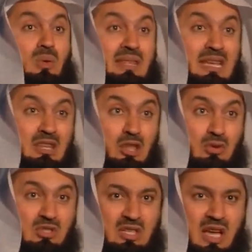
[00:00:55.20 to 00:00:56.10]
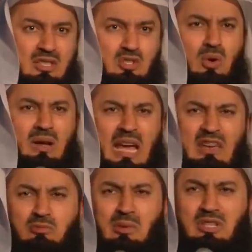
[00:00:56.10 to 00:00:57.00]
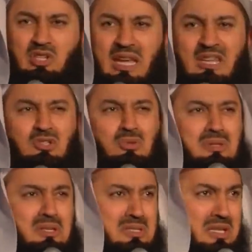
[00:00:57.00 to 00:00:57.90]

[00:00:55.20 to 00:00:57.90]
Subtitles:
Within those years, your life will change to the